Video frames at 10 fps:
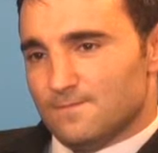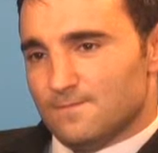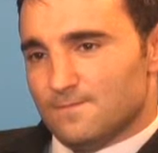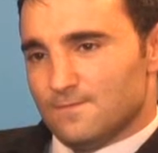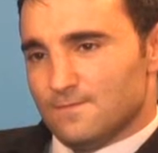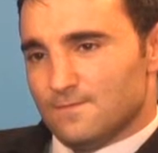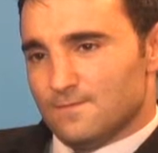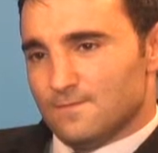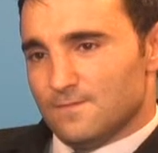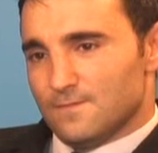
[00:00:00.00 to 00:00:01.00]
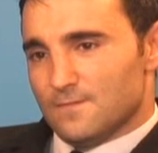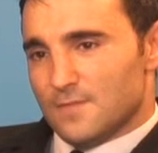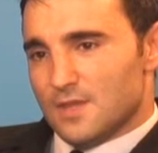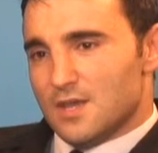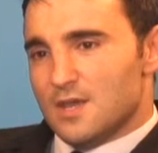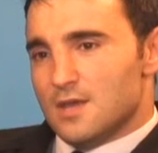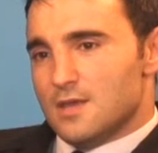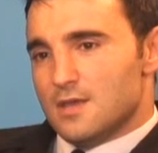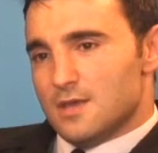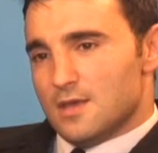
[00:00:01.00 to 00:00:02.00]
Yeah, I know. I was just
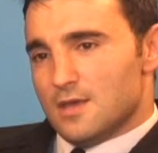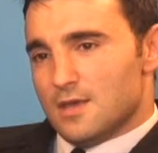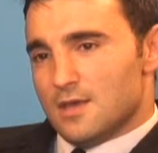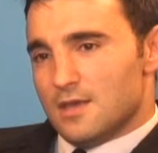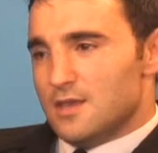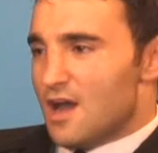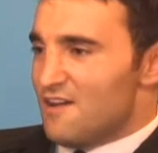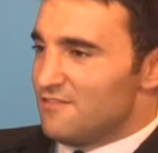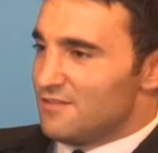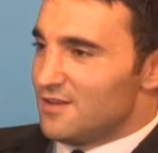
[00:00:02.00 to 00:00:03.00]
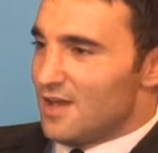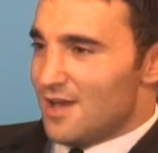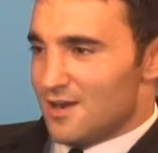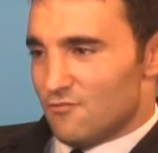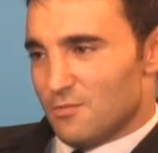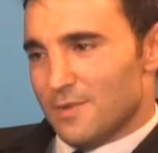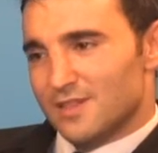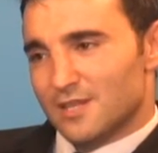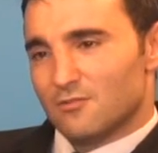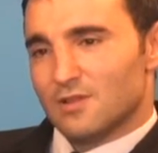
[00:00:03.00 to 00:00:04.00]
making a... You haven't had a
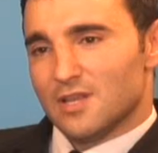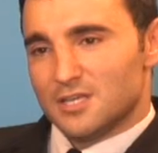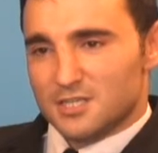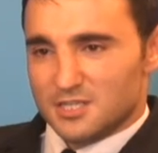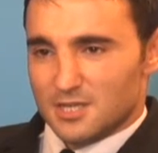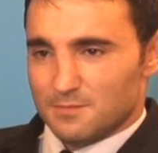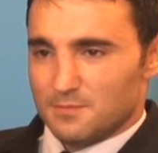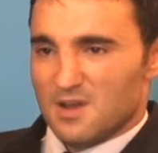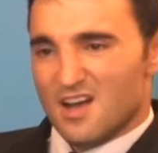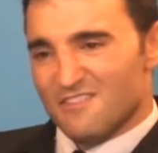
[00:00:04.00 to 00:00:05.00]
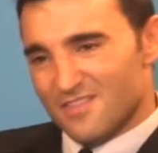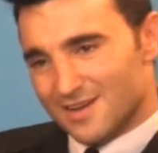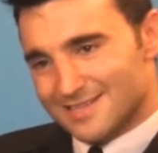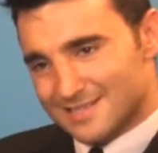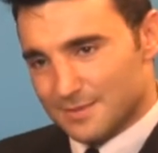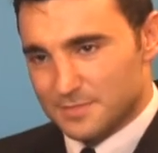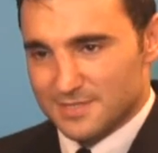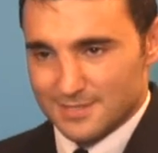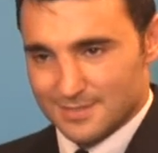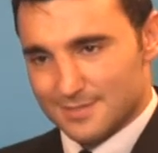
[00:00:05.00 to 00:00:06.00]
romantic relationship of any
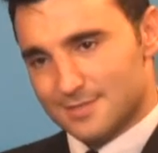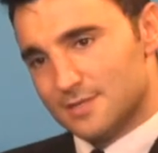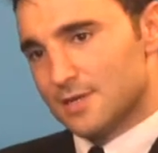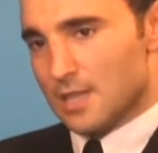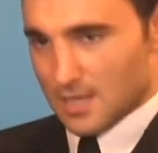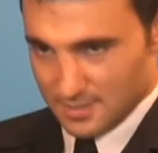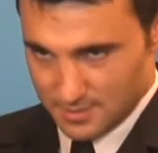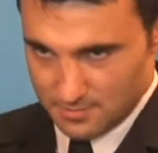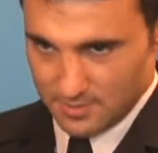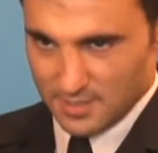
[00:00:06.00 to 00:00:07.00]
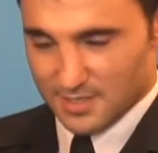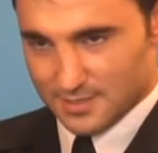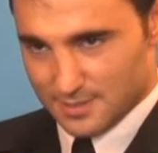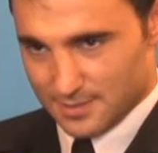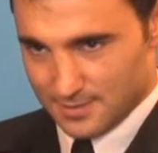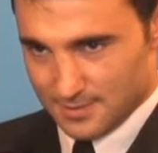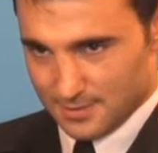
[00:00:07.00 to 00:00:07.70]
substance in the last three years.